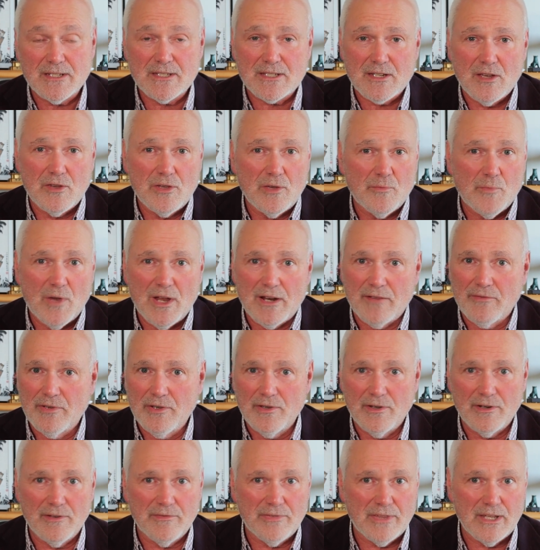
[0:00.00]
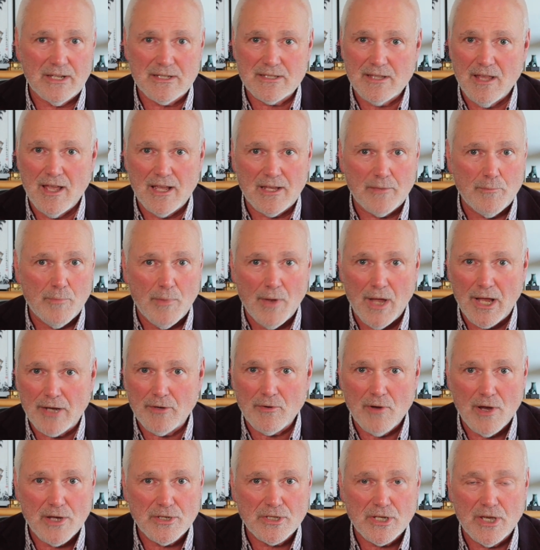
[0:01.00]
so you might have heard of things like
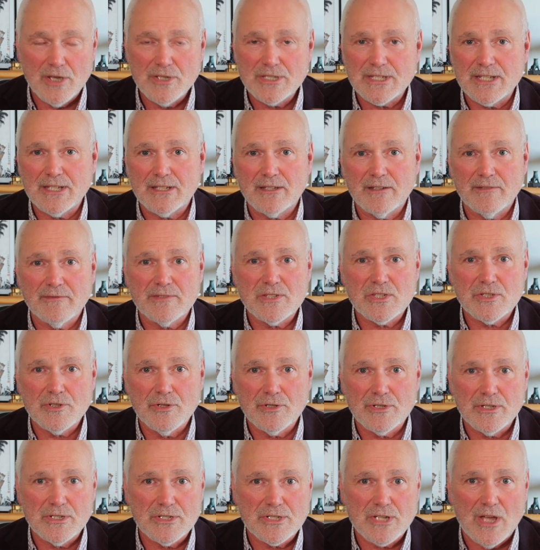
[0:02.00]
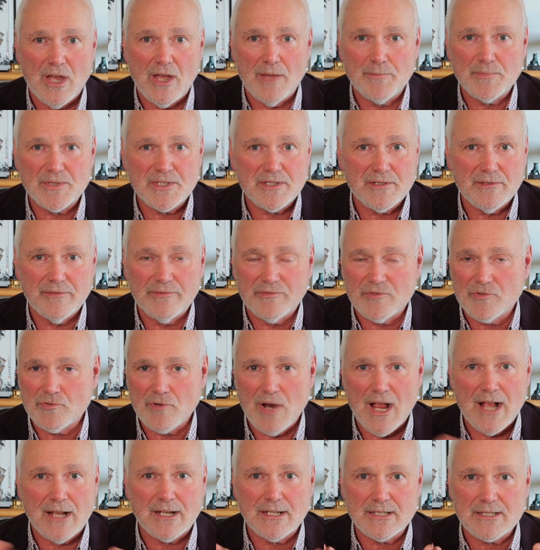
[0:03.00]
microdosing of certain types of
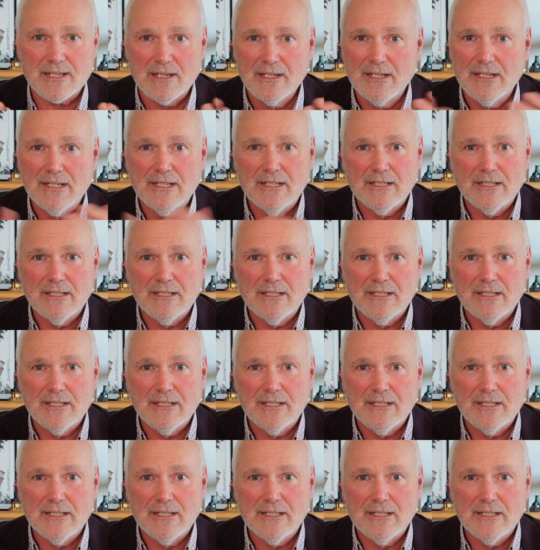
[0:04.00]
drugs,